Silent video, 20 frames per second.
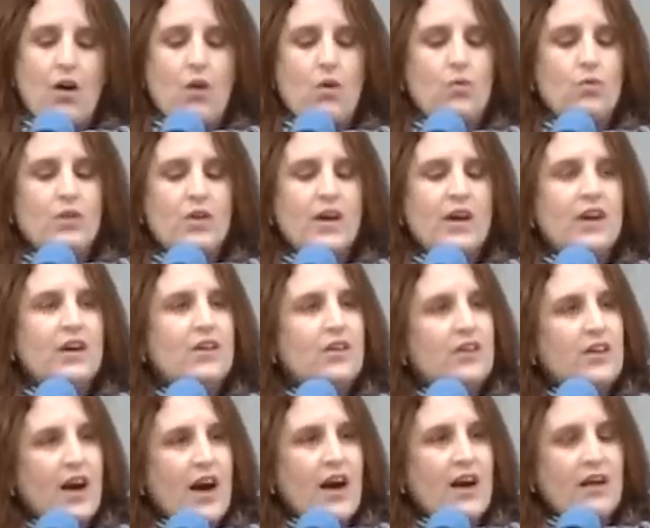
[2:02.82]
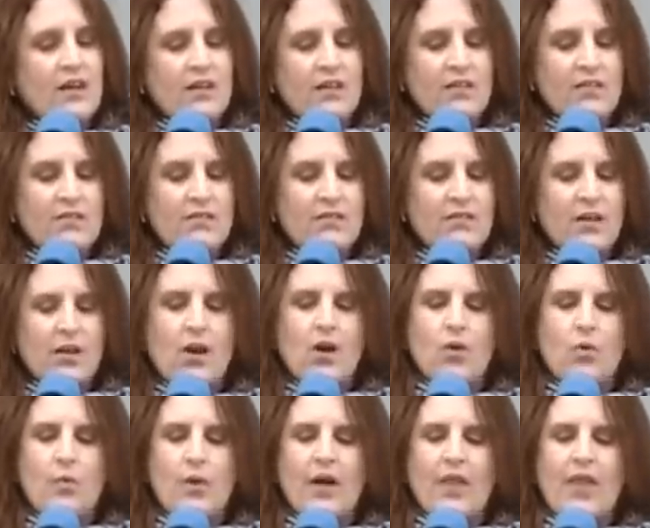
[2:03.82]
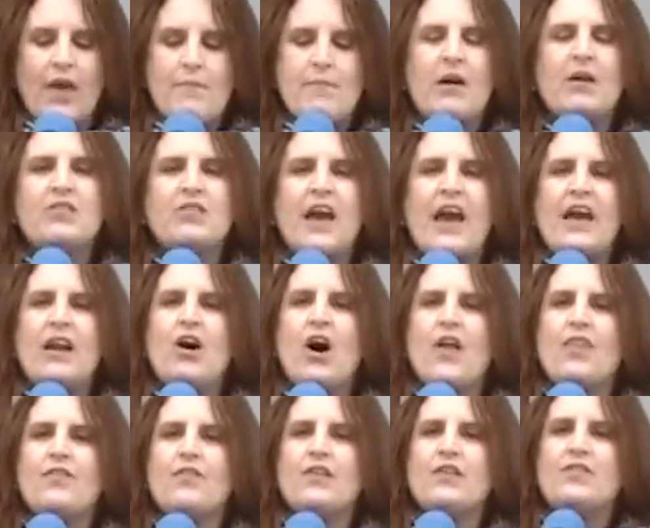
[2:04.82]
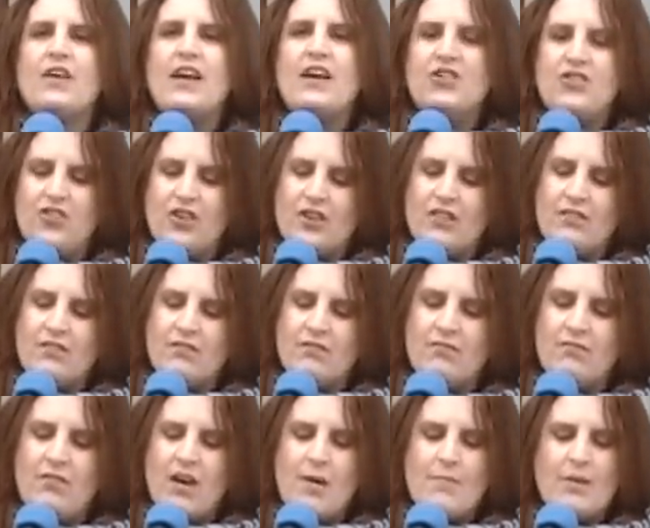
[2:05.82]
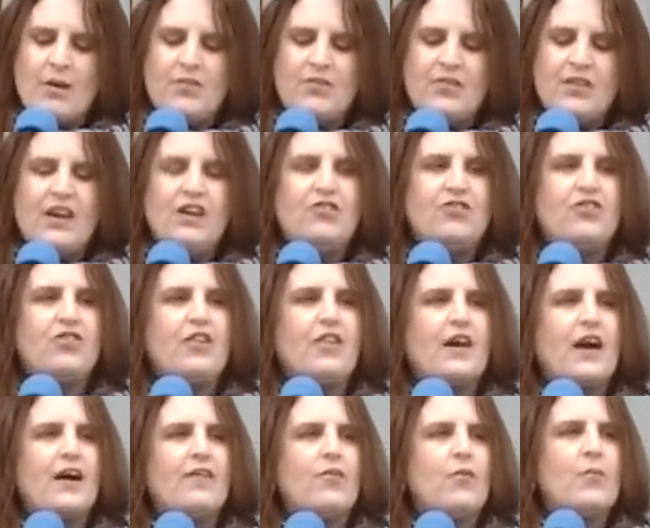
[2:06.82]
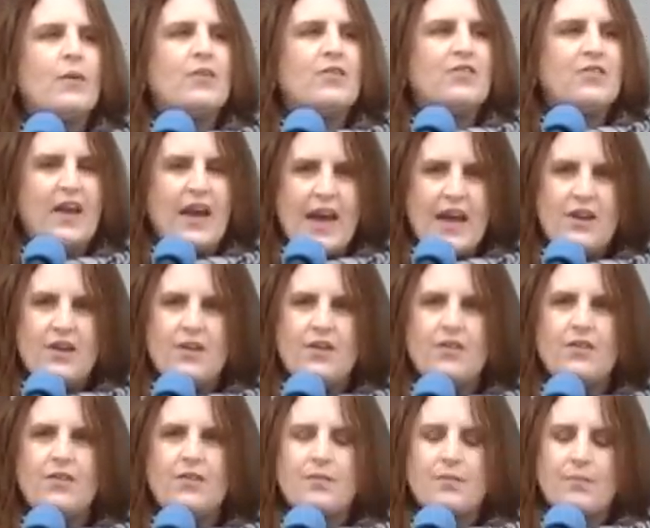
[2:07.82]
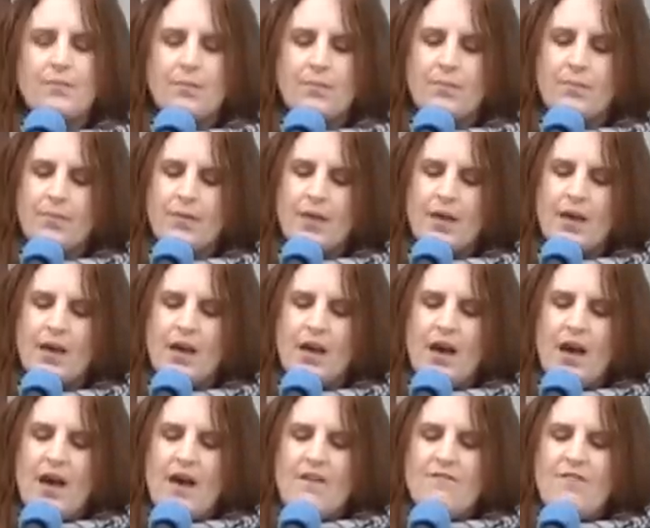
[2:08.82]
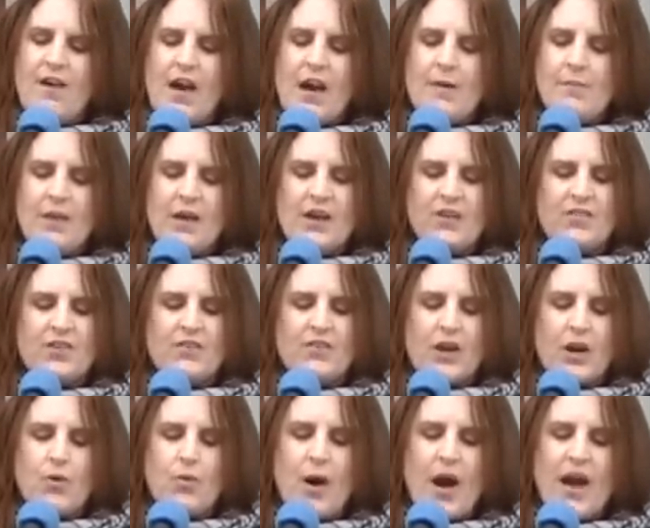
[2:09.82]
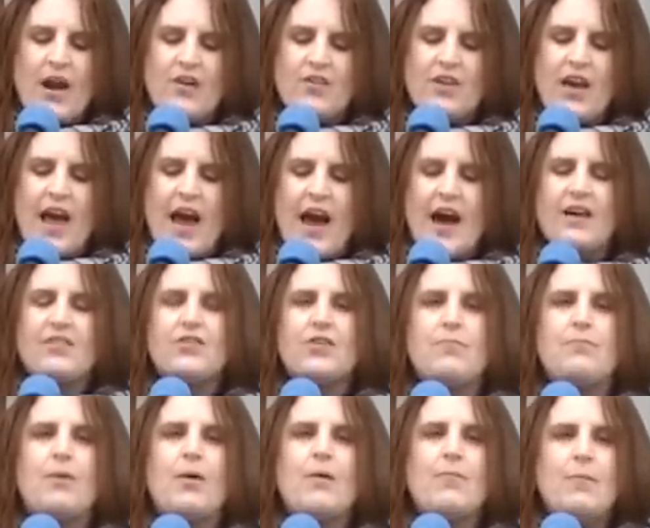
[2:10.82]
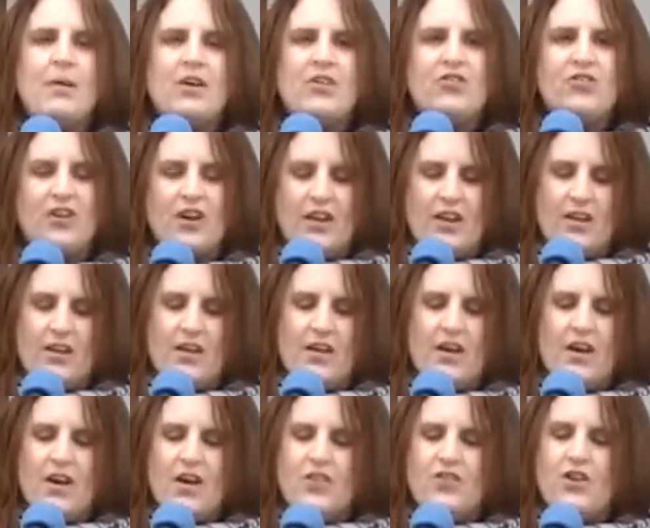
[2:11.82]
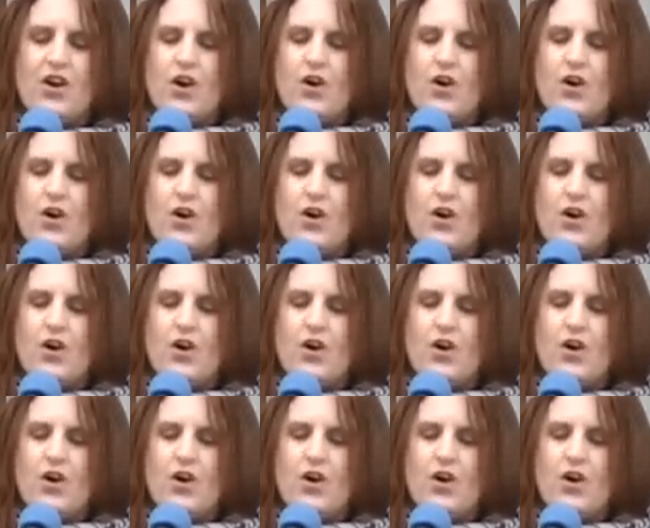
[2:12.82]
own young, well, they must gain authorization and must teach to the government standard. Families are required to ask permission to